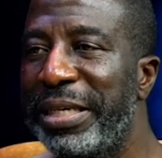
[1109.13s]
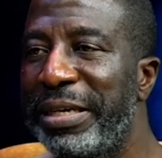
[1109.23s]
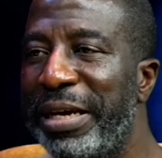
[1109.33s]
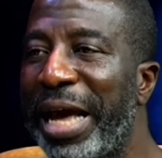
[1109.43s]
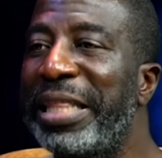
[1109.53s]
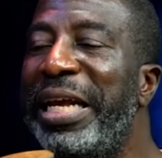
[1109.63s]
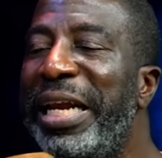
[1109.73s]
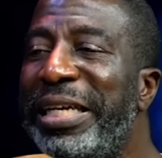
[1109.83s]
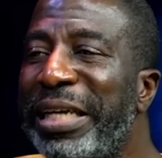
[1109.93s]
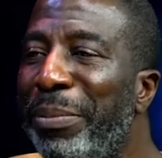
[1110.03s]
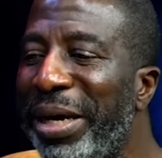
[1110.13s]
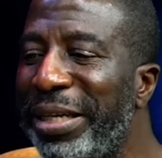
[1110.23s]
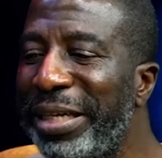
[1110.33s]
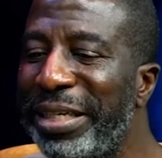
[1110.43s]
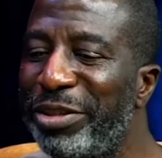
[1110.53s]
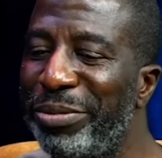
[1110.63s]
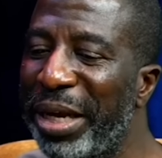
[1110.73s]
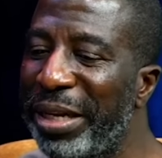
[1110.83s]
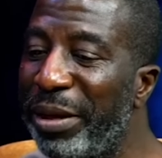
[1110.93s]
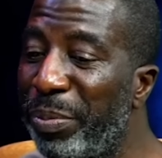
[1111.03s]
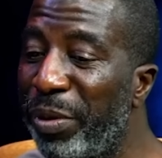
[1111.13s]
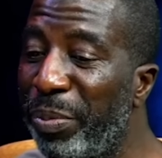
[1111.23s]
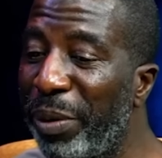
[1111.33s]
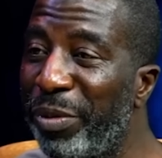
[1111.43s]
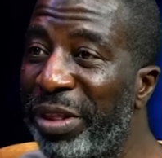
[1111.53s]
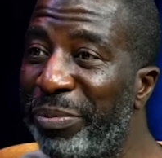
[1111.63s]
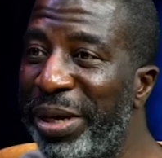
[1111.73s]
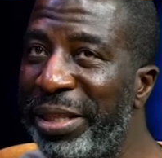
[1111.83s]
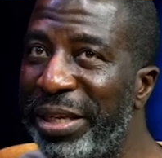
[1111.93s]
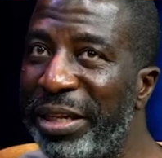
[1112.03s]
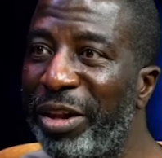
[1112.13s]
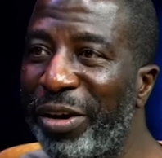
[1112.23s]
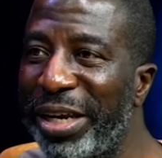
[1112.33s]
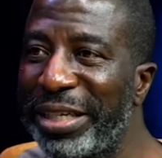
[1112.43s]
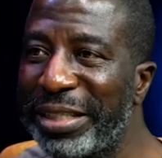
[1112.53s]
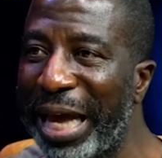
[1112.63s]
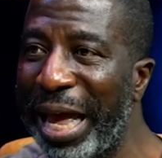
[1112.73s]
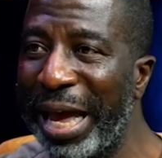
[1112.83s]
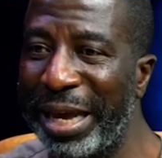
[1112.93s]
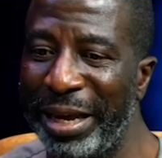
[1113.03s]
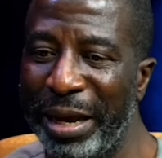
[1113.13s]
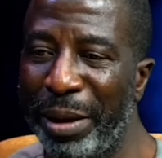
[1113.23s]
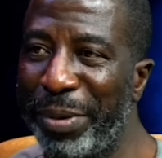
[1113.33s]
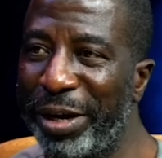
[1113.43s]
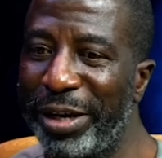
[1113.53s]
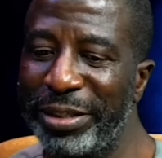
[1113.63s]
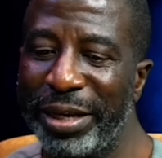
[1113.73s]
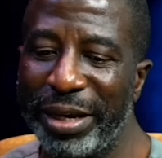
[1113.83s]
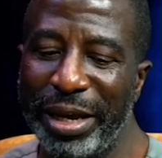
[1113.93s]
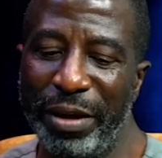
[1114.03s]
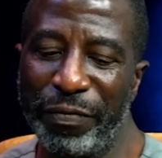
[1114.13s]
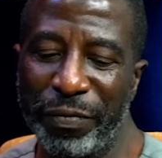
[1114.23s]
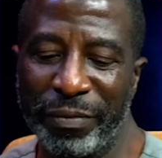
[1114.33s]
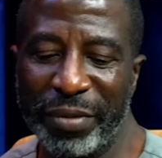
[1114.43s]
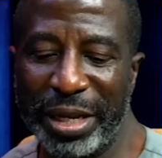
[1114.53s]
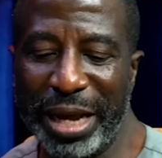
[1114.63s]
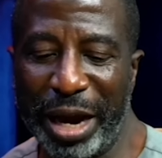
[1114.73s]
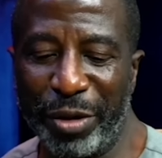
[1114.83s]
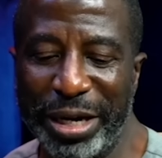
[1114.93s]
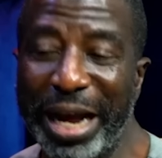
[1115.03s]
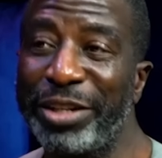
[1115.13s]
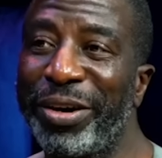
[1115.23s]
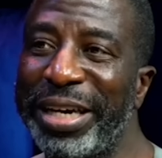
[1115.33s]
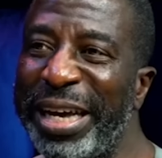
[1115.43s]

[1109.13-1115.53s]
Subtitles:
And then later, my dad said to him that he probably would have been the luckiest guy. Because if Akonde had done 8